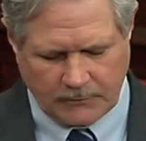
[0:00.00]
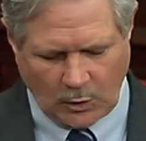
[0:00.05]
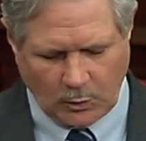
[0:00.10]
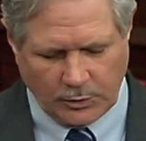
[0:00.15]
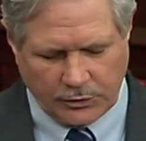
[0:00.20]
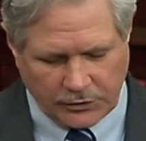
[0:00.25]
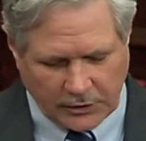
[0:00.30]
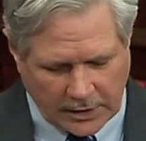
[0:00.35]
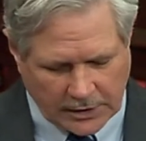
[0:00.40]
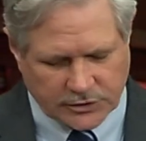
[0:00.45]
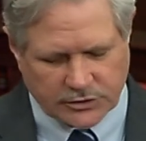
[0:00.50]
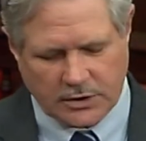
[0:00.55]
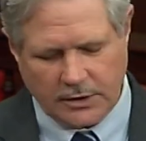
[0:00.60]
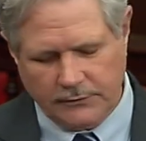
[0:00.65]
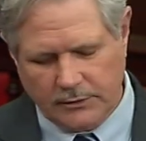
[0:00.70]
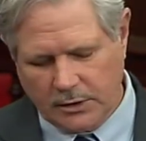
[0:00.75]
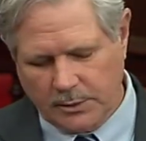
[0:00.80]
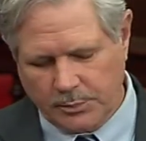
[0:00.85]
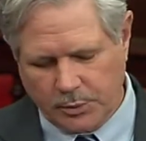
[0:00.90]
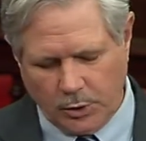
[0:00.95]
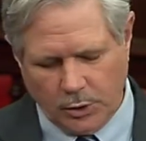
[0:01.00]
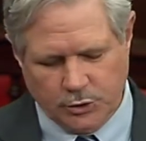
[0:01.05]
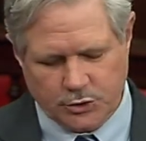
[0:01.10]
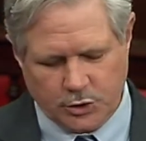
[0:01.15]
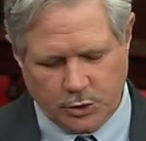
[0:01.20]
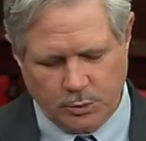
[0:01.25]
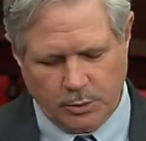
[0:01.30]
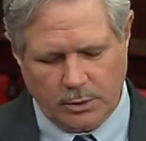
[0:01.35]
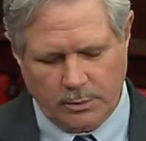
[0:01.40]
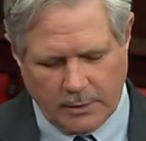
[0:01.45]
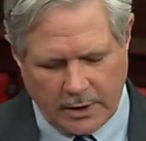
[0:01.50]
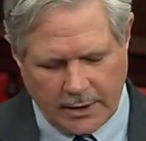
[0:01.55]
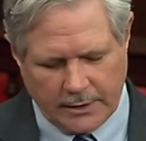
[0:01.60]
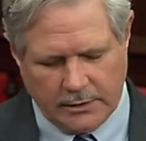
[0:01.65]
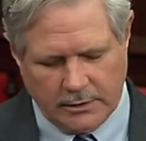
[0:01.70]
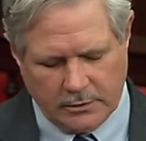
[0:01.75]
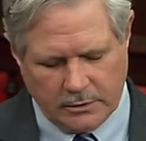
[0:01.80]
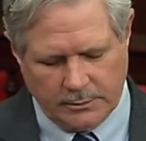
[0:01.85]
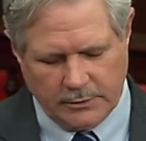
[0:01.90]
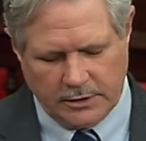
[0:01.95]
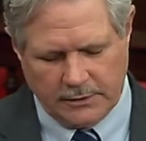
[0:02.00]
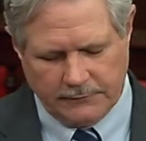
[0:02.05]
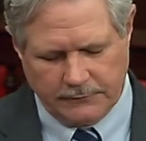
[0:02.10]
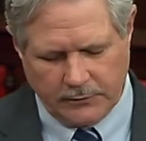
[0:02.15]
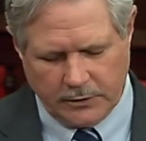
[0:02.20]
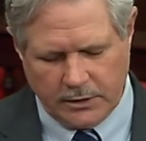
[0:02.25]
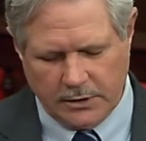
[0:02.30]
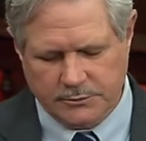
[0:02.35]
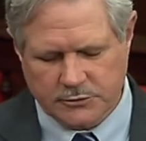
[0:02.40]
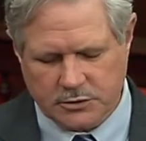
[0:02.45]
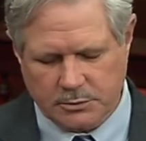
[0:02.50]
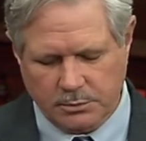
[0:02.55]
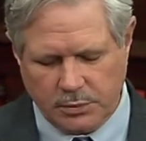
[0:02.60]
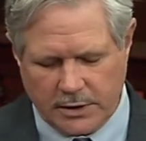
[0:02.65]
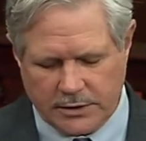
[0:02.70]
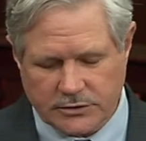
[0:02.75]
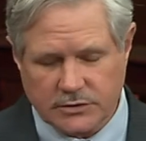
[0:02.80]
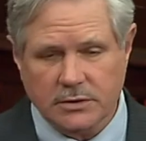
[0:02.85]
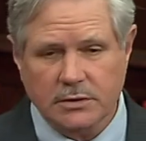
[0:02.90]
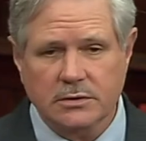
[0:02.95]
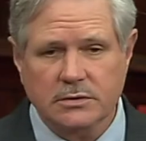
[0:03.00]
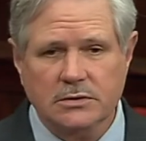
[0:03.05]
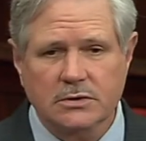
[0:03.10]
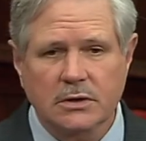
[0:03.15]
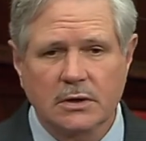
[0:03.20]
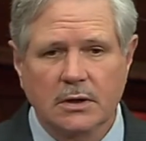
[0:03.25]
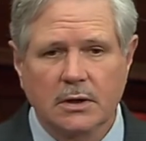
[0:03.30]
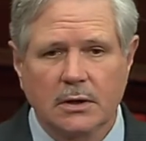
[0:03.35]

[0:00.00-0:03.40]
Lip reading: With Thanksgiving approaching, we're reminded of the many freedoms and blessings